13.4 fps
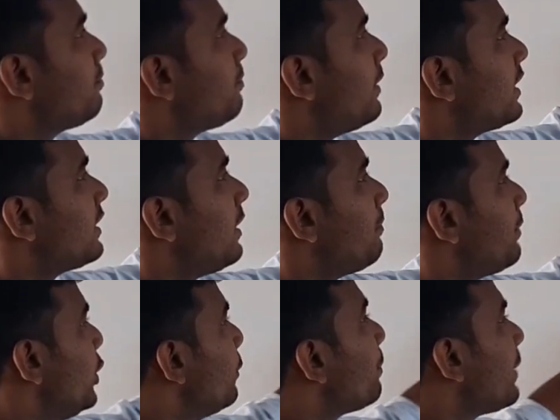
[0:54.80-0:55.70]
per the
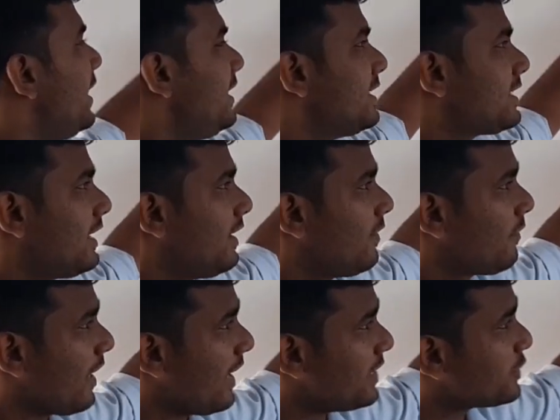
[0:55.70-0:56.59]
blueprint,
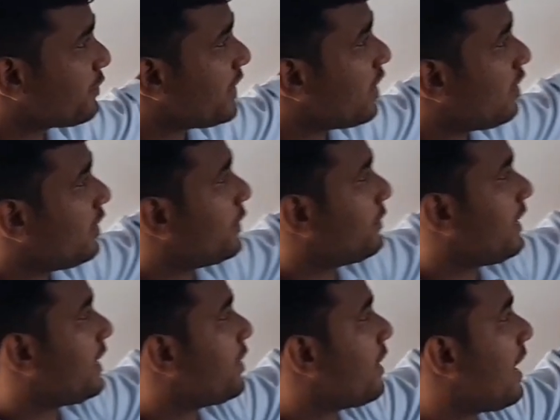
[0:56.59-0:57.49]
as we all know
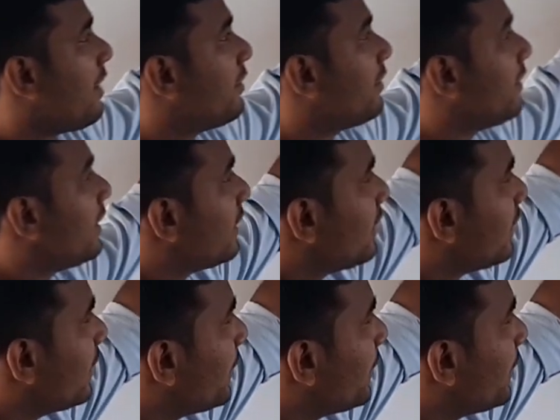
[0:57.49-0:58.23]
that we have